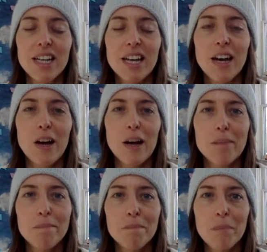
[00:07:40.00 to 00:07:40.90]

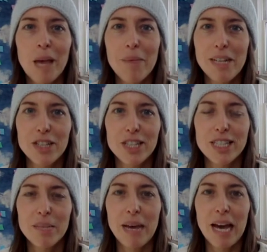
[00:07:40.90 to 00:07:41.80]
I
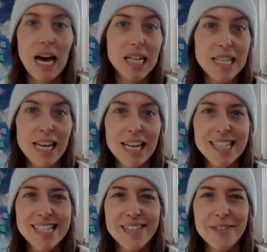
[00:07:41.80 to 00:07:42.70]
mentioned in my hot
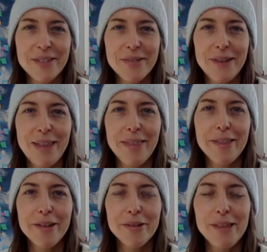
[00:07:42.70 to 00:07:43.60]
takes, if you read
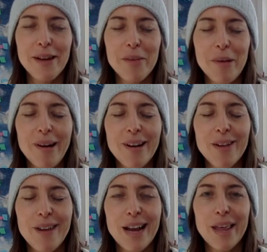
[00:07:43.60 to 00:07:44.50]
the newsletter part
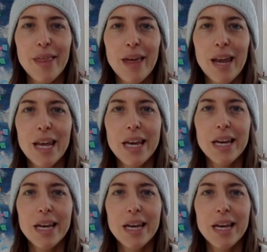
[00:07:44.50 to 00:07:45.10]
already, that